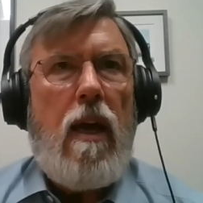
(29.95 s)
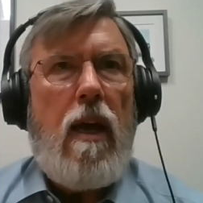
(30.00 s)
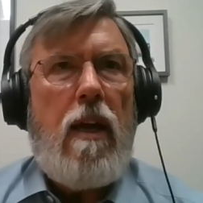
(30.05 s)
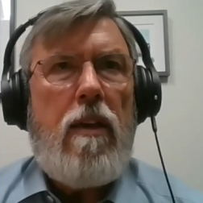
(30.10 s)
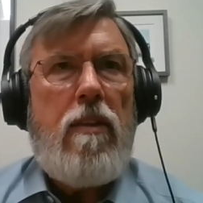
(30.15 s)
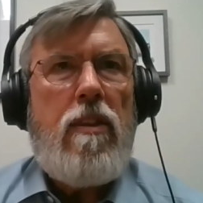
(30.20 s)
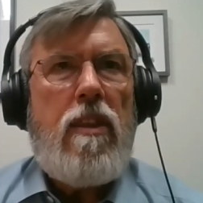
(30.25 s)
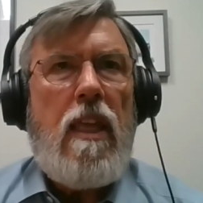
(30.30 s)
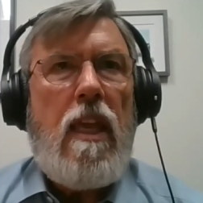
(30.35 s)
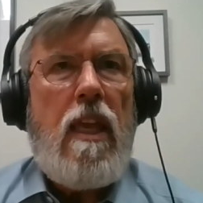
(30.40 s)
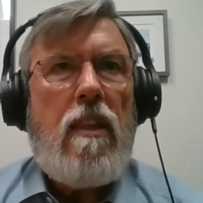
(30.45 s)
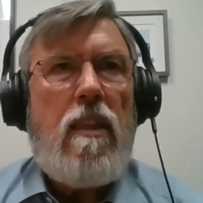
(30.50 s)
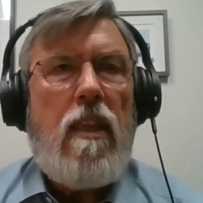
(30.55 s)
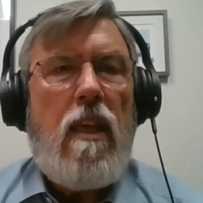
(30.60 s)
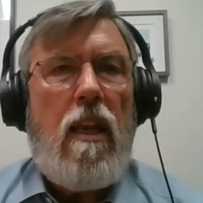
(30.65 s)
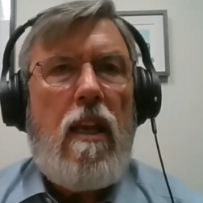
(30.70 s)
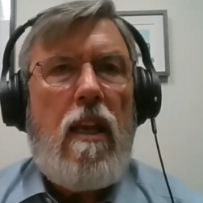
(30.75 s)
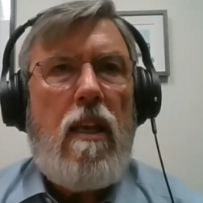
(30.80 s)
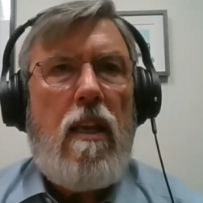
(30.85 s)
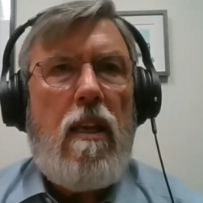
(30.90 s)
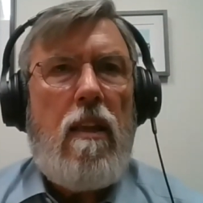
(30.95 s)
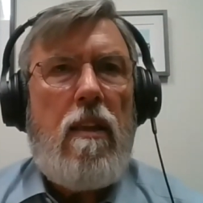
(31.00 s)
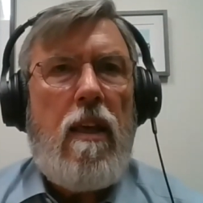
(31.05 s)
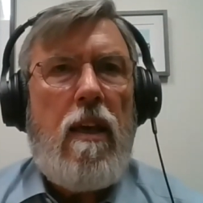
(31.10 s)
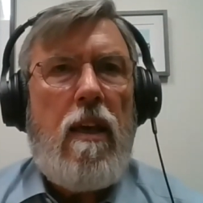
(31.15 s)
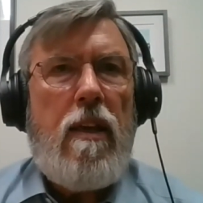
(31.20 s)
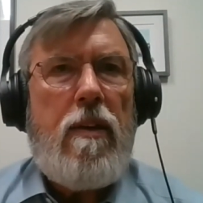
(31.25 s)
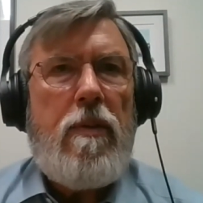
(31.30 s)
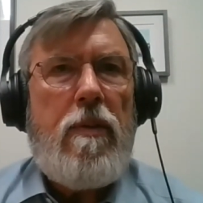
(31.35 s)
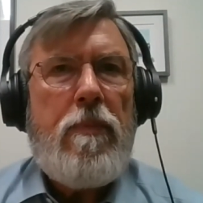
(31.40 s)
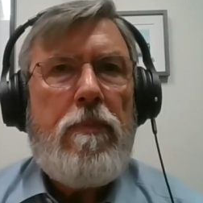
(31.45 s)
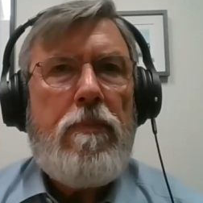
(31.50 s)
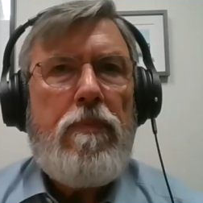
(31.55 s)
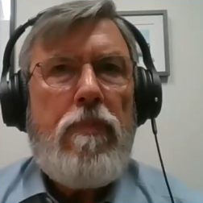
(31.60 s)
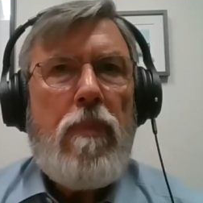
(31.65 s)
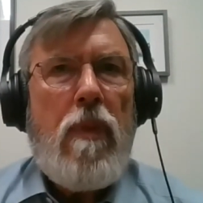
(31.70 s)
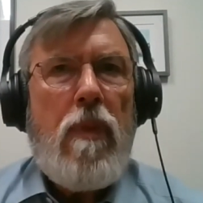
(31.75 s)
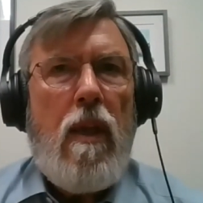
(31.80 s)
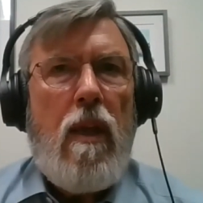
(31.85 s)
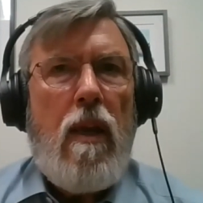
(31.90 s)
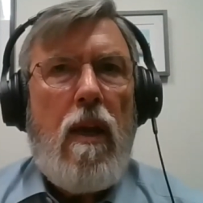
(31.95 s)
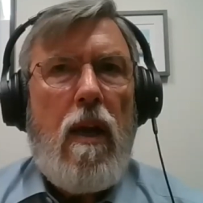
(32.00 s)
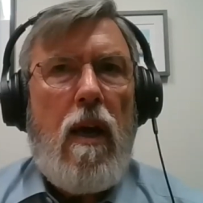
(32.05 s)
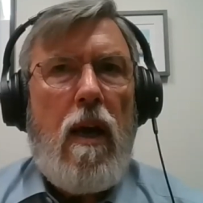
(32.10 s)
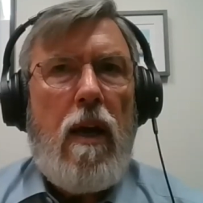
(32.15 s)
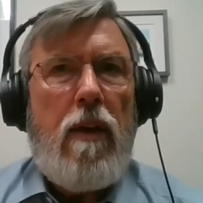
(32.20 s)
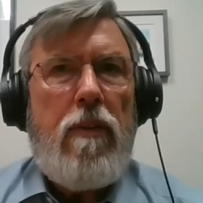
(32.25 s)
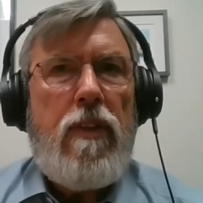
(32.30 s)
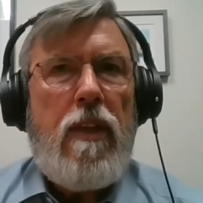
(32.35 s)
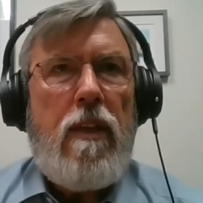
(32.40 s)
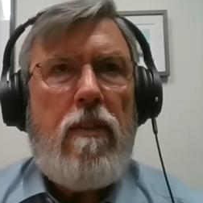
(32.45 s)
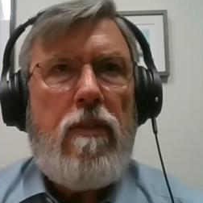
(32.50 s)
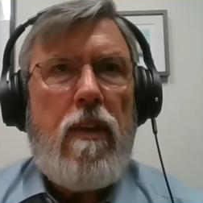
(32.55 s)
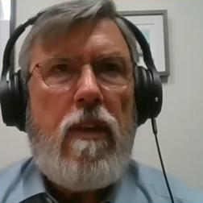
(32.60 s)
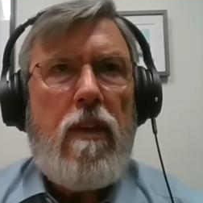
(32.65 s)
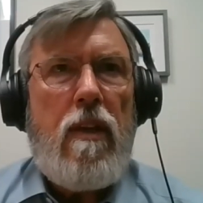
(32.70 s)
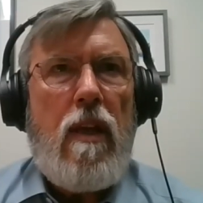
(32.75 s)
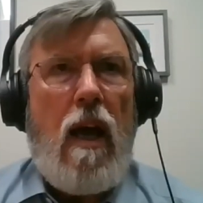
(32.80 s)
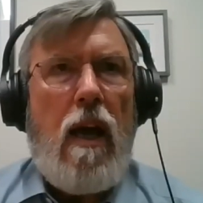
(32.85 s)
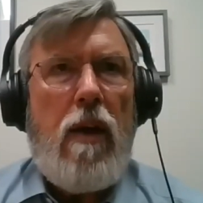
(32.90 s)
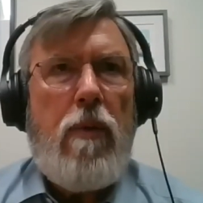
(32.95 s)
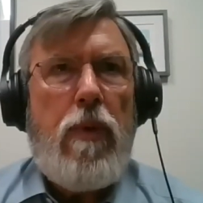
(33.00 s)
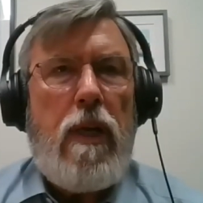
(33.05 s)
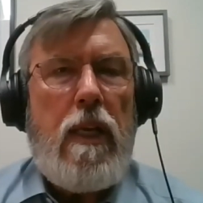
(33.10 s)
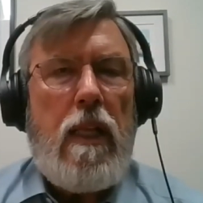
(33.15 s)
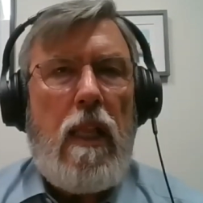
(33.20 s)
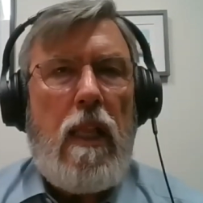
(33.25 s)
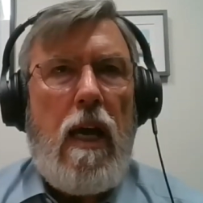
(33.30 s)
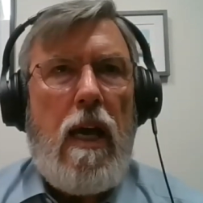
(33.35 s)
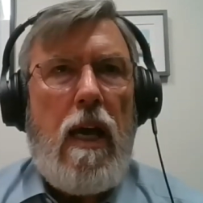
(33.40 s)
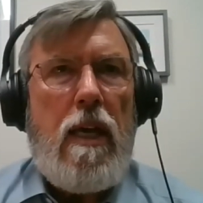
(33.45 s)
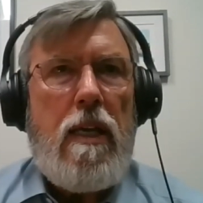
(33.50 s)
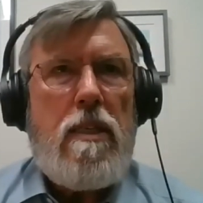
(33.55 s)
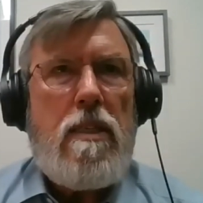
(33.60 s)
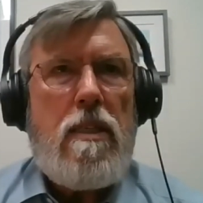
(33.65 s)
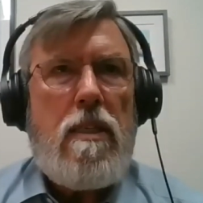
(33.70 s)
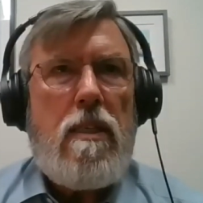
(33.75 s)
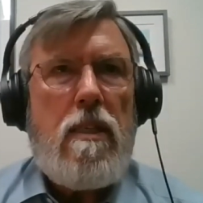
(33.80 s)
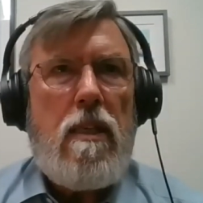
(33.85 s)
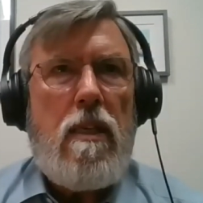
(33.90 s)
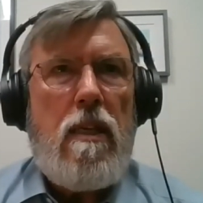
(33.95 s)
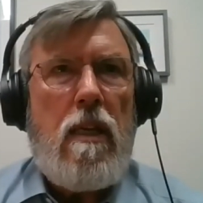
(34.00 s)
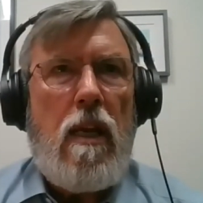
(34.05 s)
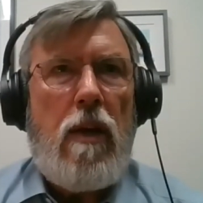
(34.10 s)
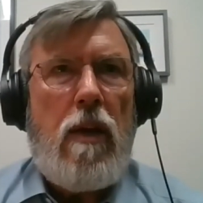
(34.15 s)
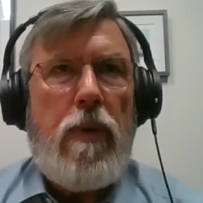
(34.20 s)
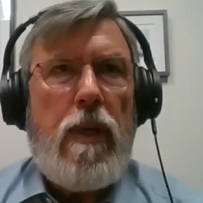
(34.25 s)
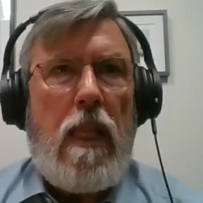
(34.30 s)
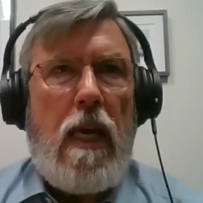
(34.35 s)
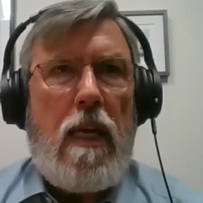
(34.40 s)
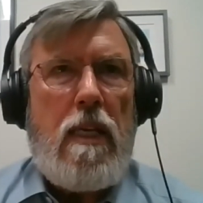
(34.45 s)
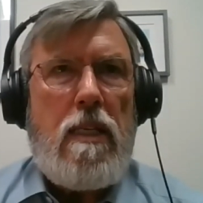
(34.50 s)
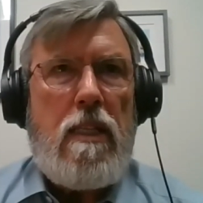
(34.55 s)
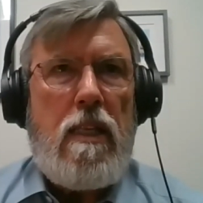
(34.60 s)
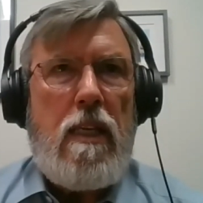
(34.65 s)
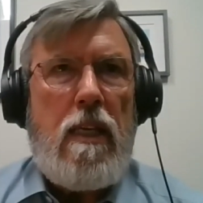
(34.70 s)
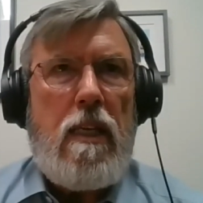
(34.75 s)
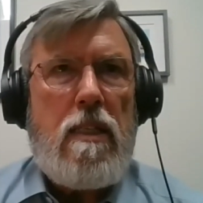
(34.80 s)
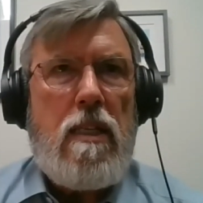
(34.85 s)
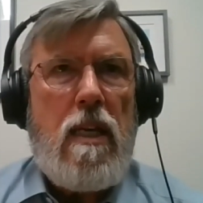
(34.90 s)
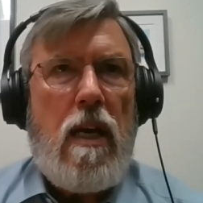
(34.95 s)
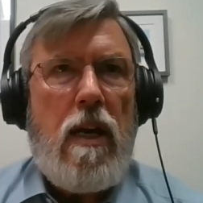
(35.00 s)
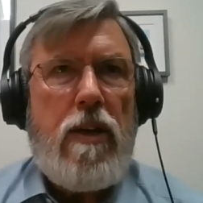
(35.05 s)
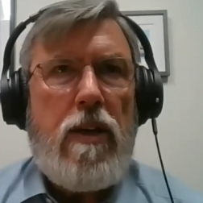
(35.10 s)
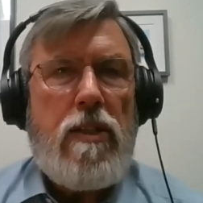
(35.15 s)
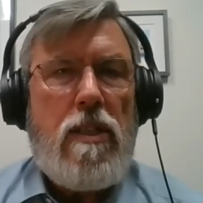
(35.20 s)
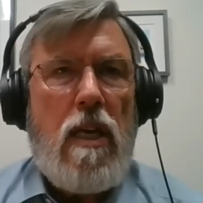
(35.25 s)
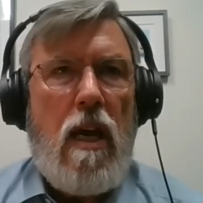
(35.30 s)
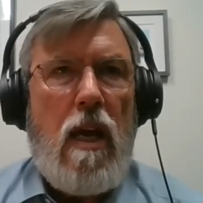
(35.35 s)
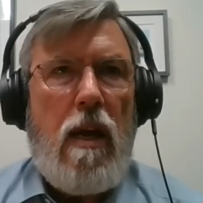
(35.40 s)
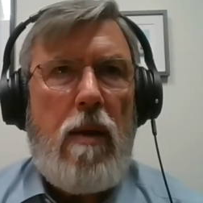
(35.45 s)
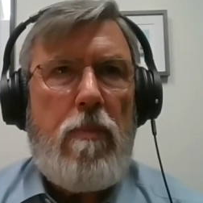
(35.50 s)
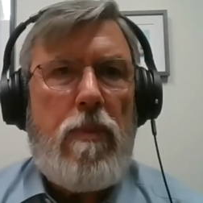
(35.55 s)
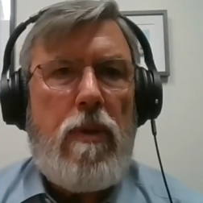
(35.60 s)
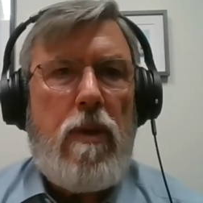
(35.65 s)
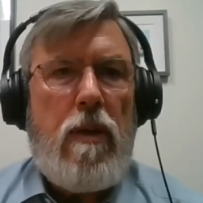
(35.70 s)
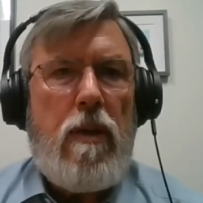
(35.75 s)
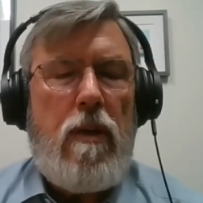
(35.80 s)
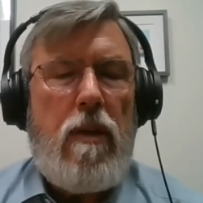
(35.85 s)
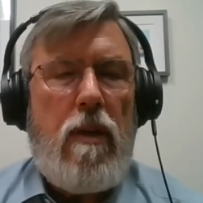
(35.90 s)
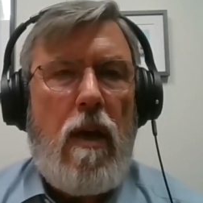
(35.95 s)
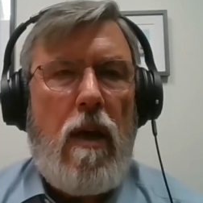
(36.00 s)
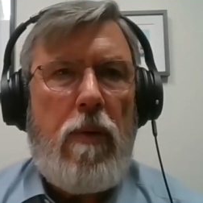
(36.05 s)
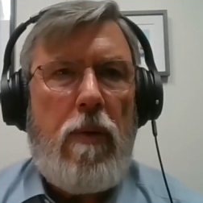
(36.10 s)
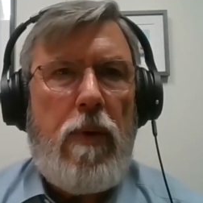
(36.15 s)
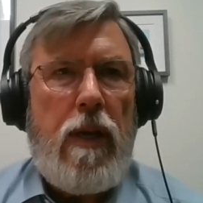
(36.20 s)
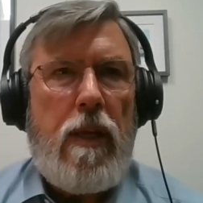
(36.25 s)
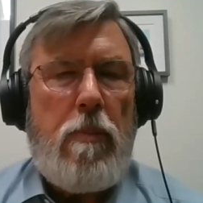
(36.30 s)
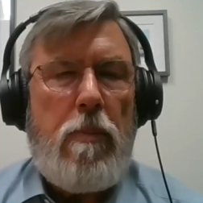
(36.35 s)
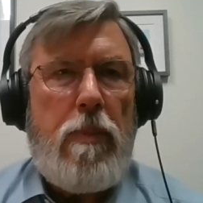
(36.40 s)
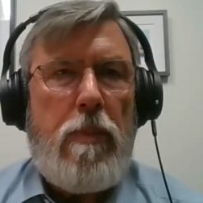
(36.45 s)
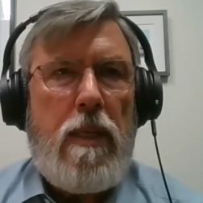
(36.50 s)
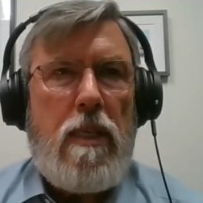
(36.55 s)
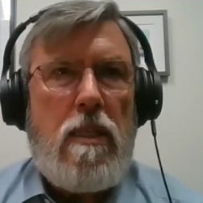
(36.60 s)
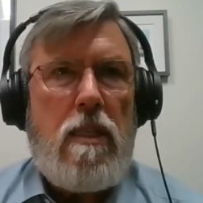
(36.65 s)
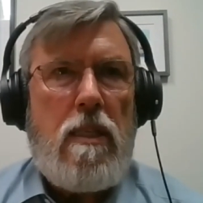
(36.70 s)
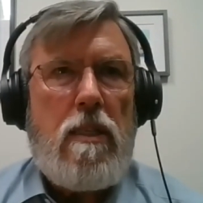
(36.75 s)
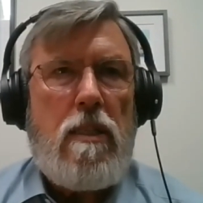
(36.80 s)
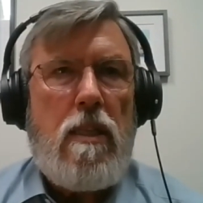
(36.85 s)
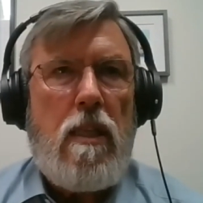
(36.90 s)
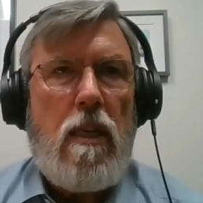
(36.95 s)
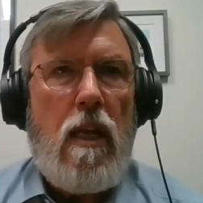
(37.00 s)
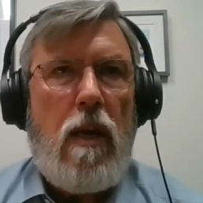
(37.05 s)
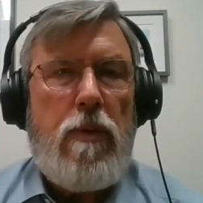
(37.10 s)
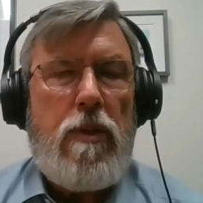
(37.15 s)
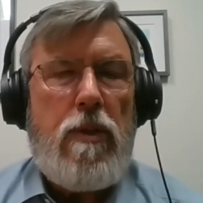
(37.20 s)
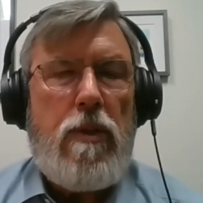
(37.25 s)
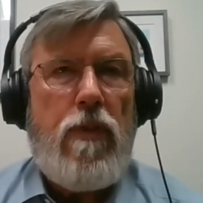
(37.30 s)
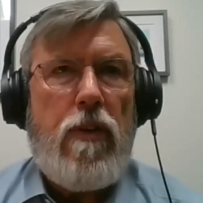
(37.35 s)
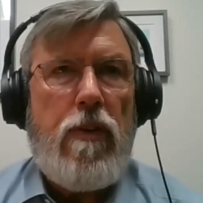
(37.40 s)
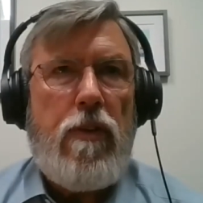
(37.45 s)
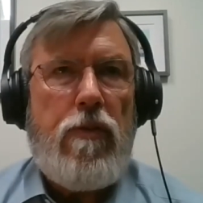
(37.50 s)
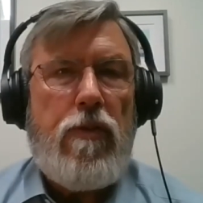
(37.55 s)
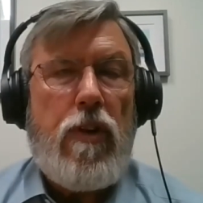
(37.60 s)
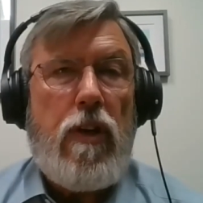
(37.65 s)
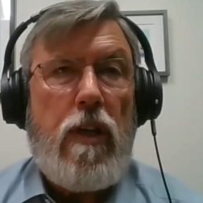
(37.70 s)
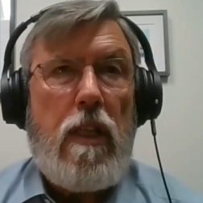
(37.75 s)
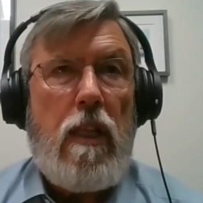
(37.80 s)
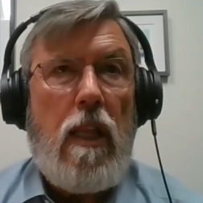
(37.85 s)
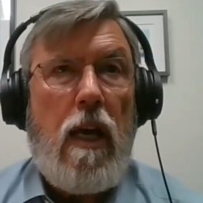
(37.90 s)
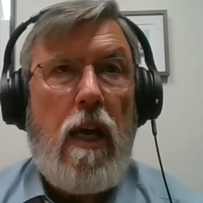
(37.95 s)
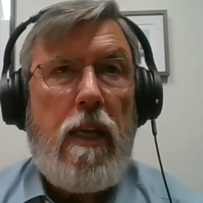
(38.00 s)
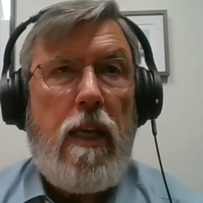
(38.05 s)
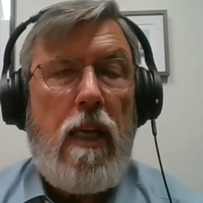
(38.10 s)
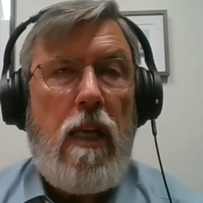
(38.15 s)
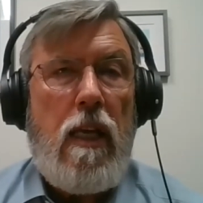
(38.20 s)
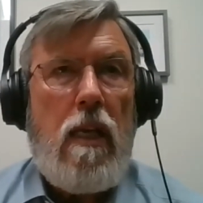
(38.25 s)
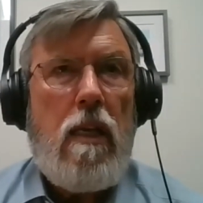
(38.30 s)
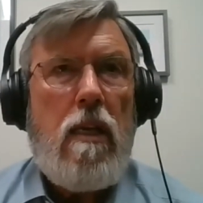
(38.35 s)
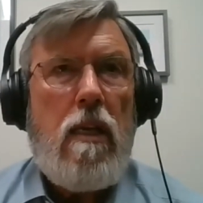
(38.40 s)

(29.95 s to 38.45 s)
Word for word: I think that that I think that I realized, and I realized the entire time that I ran the business, that I was very very lucky